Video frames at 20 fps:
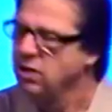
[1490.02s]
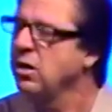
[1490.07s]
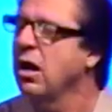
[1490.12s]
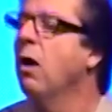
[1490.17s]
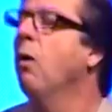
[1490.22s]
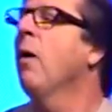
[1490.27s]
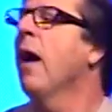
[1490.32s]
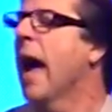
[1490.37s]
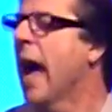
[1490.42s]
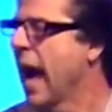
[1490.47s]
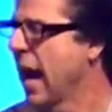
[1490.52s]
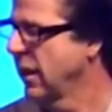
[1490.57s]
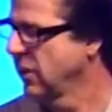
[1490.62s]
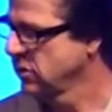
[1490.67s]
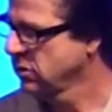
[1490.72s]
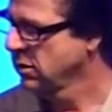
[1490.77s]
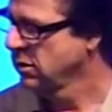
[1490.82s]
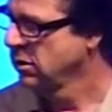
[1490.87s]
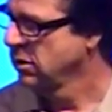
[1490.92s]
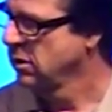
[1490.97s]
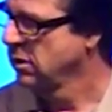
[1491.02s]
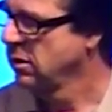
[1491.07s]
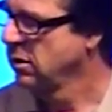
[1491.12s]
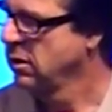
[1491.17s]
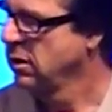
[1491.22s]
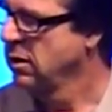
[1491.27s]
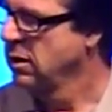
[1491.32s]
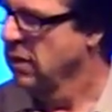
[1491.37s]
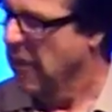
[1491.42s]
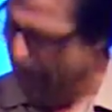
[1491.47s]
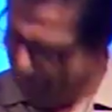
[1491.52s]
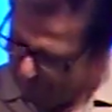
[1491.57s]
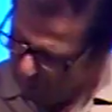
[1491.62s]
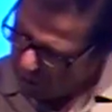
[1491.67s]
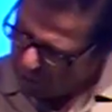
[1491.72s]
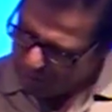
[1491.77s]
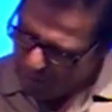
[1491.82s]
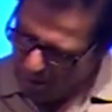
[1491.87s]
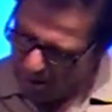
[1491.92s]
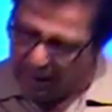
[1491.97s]
No, ask. I'm
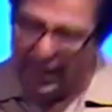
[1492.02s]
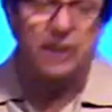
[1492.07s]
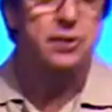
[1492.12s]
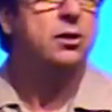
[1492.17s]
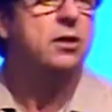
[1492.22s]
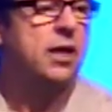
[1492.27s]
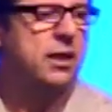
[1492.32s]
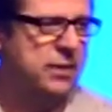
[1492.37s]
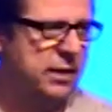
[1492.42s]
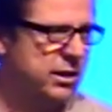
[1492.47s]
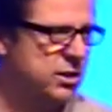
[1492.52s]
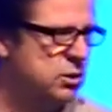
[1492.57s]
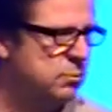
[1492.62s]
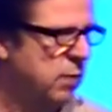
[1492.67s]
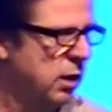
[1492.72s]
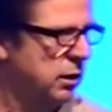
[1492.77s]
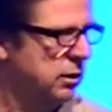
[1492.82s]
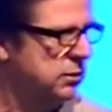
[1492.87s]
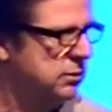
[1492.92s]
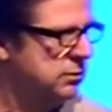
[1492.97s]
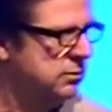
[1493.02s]
pretty smart guy. You're not that smart.